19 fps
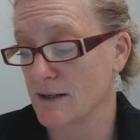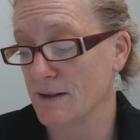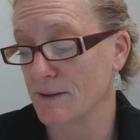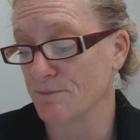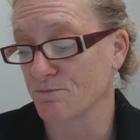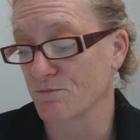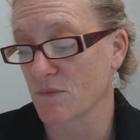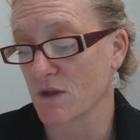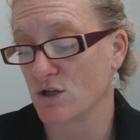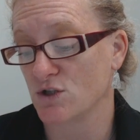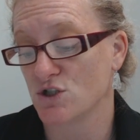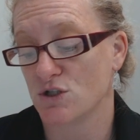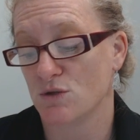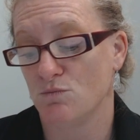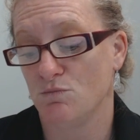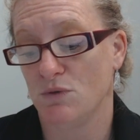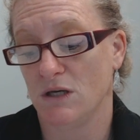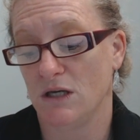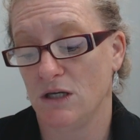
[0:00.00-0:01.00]
and
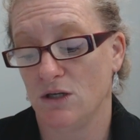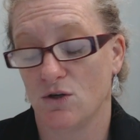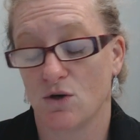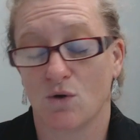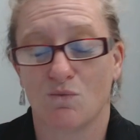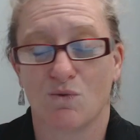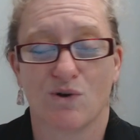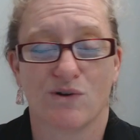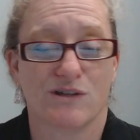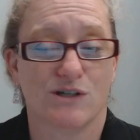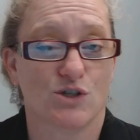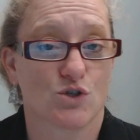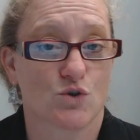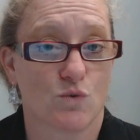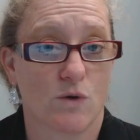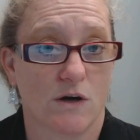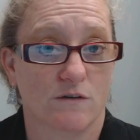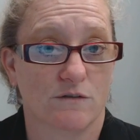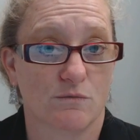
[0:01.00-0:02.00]
should be no more than
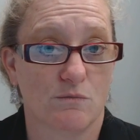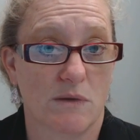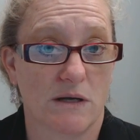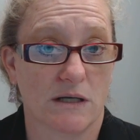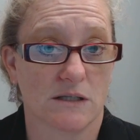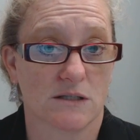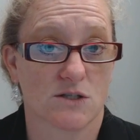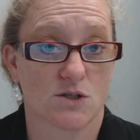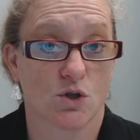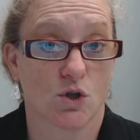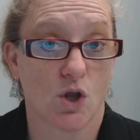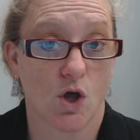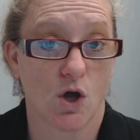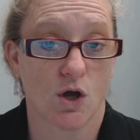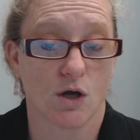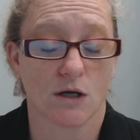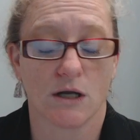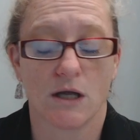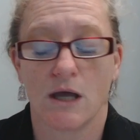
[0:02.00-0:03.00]
12 minutes
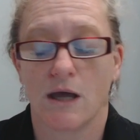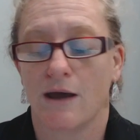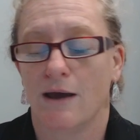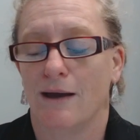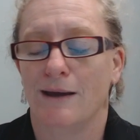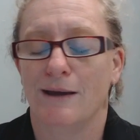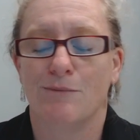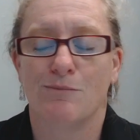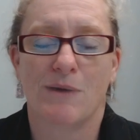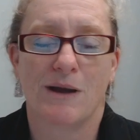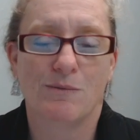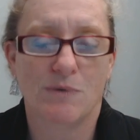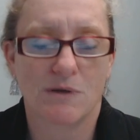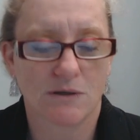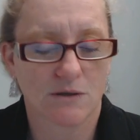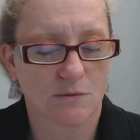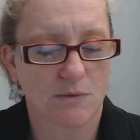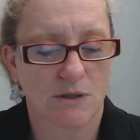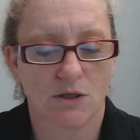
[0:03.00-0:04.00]
long. It might be
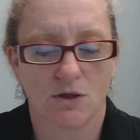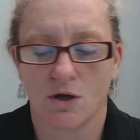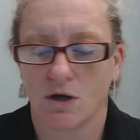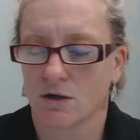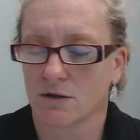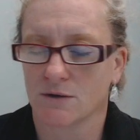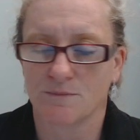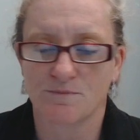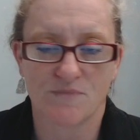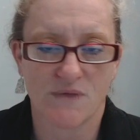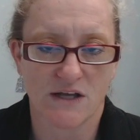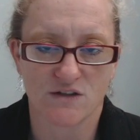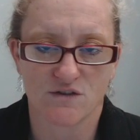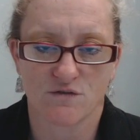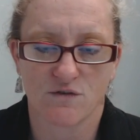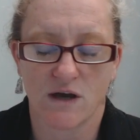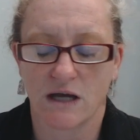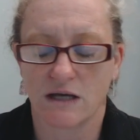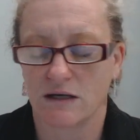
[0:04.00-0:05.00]
a little bit longer. That's
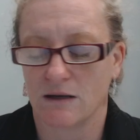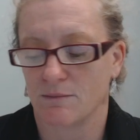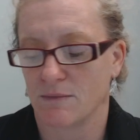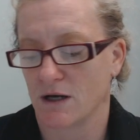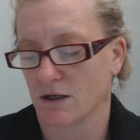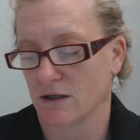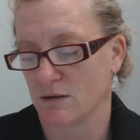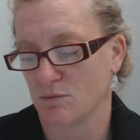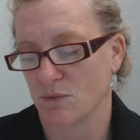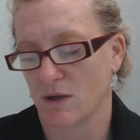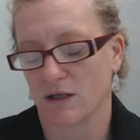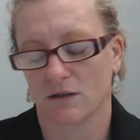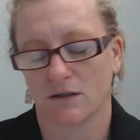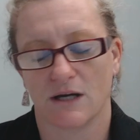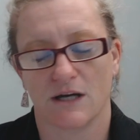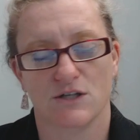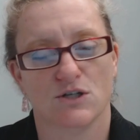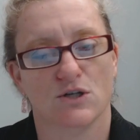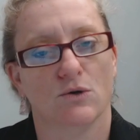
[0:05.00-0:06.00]
fine. I'm not going to
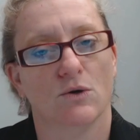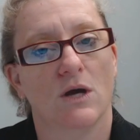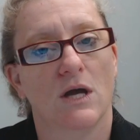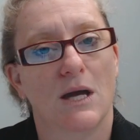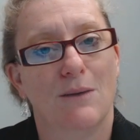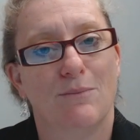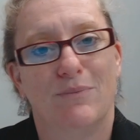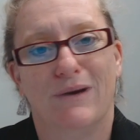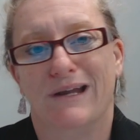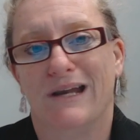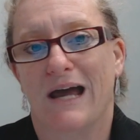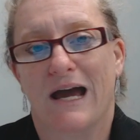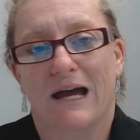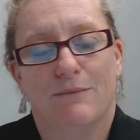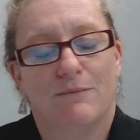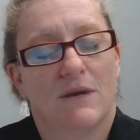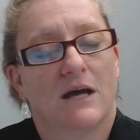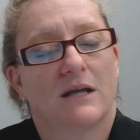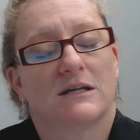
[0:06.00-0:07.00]
penalize you, but
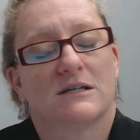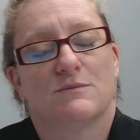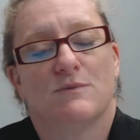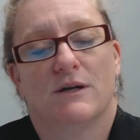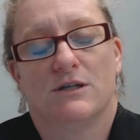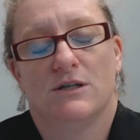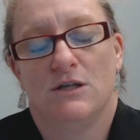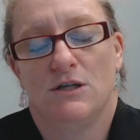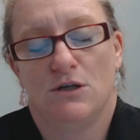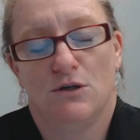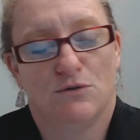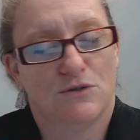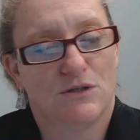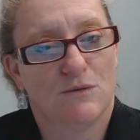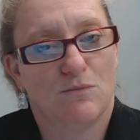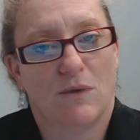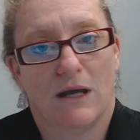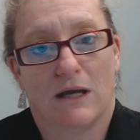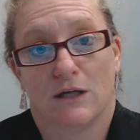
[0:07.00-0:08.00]
I'm not expecting you
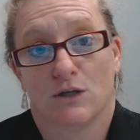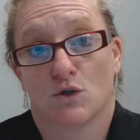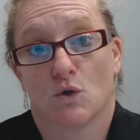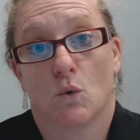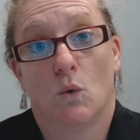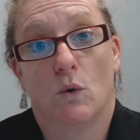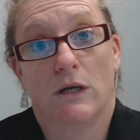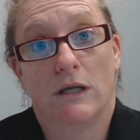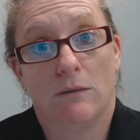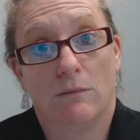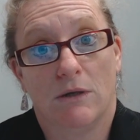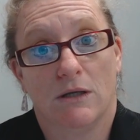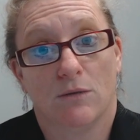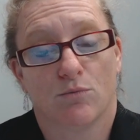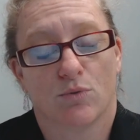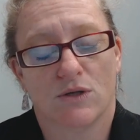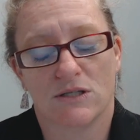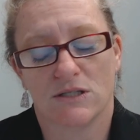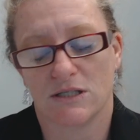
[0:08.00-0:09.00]
to make a
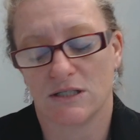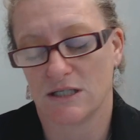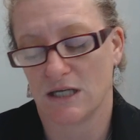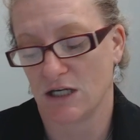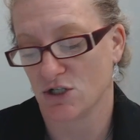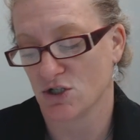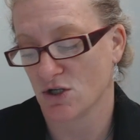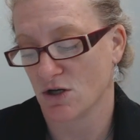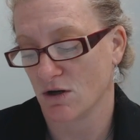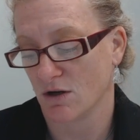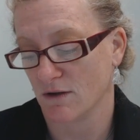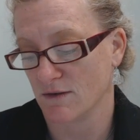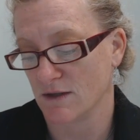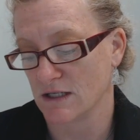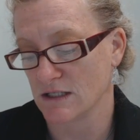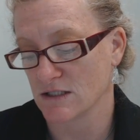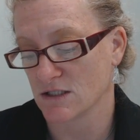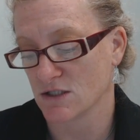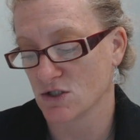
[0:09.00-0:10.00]
20-minute presentation on
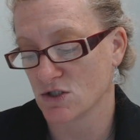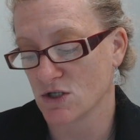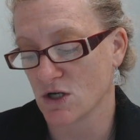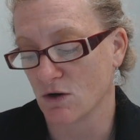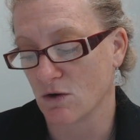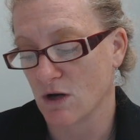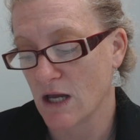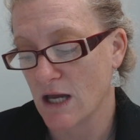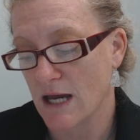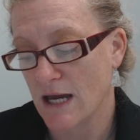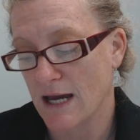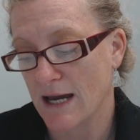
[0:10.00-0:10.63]
this. So